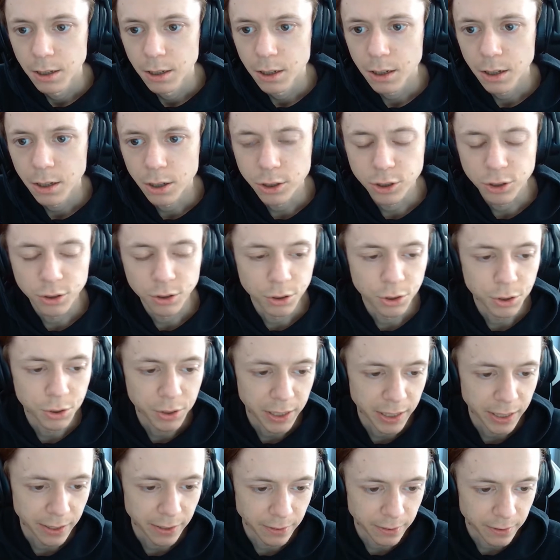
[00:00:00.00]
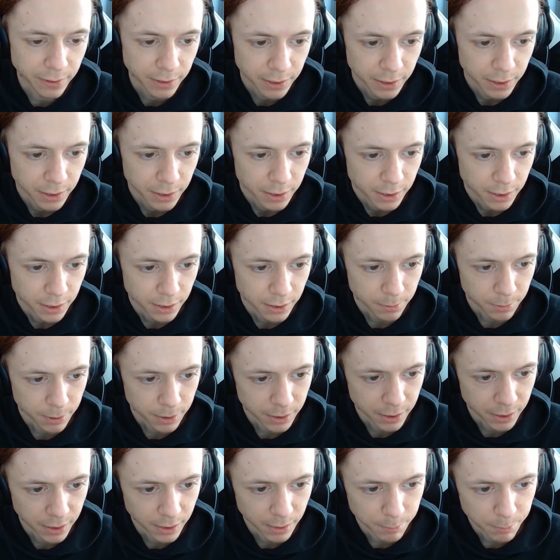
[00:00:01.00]
Also, you can
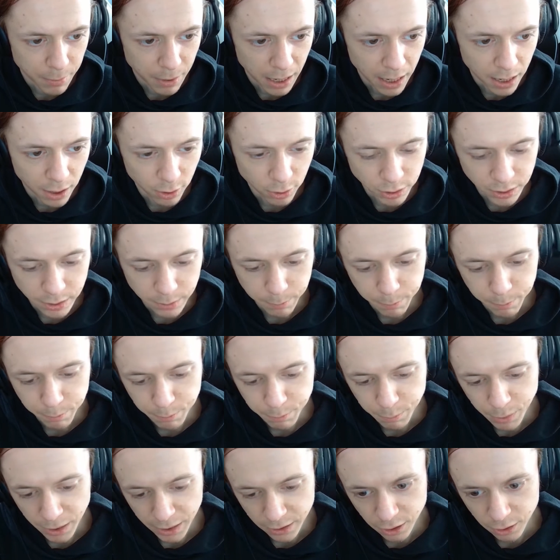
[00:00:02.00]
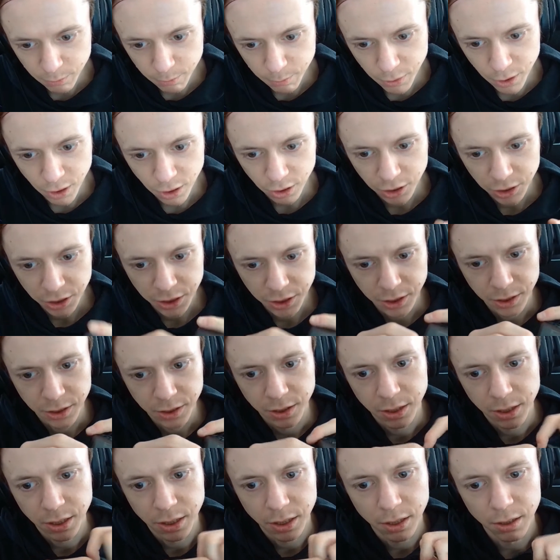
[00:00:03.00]
clip out the padded part
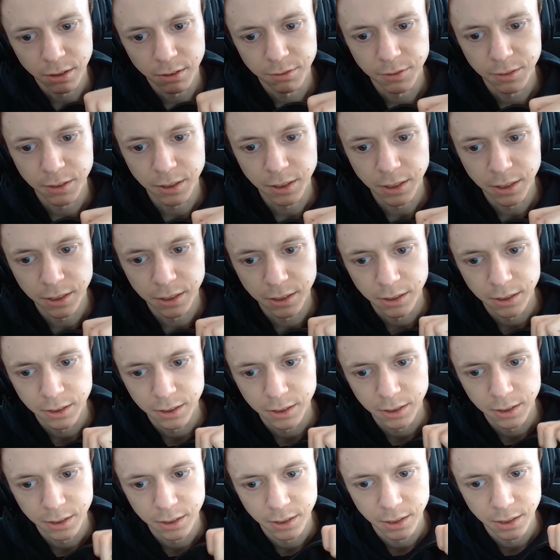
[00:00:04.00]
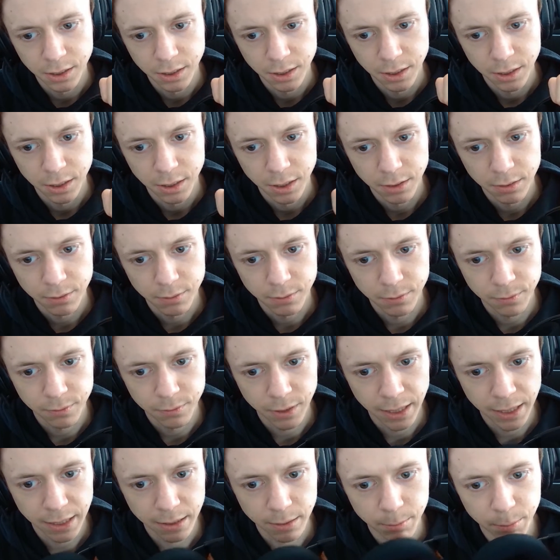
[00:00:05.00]
of the
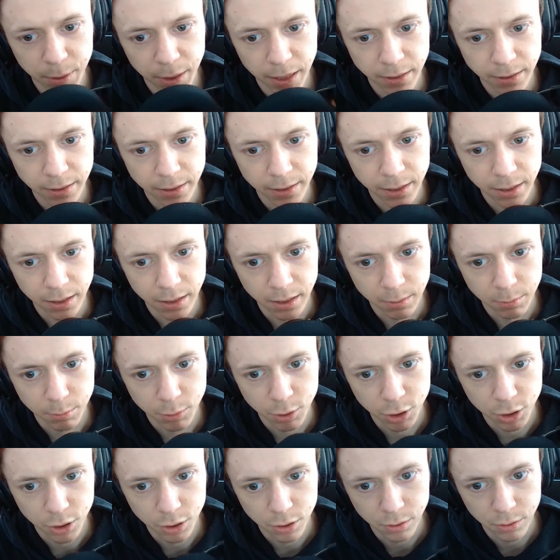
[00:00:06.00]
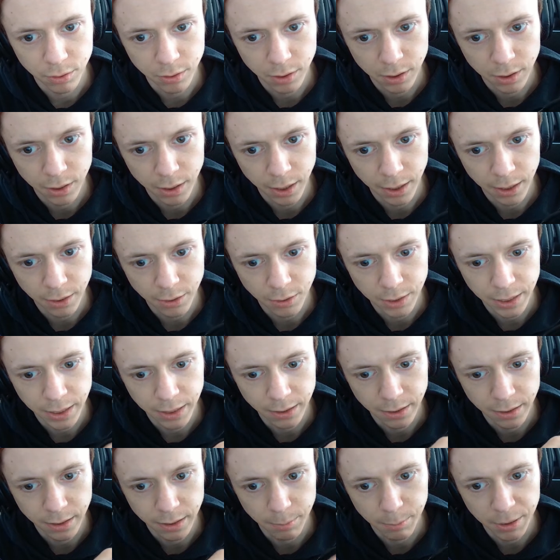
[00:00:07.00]
headband. Yeah, let me show it. Yeah, you
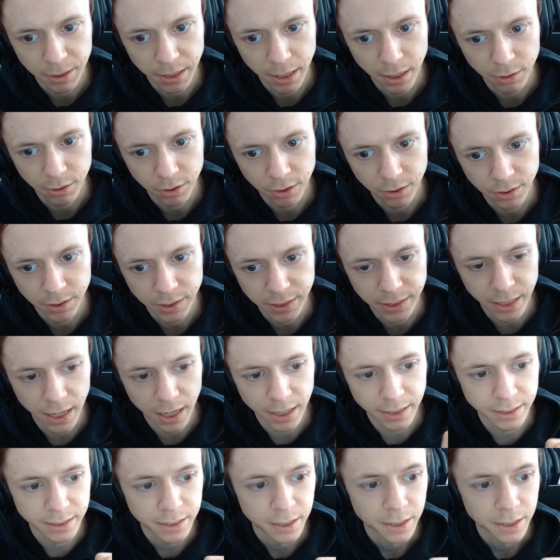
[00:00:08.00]
can clip it out on the side,